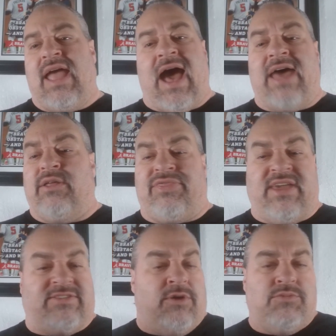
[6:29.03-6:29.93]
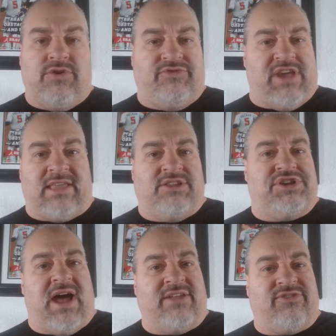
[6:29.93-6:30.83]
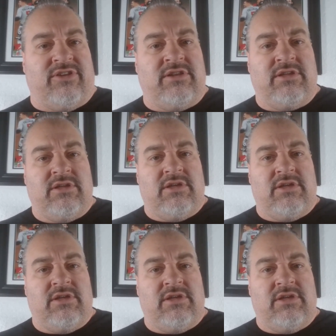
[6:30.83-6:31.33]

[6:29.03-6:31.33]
I don't think they'll move Jalen Johnson.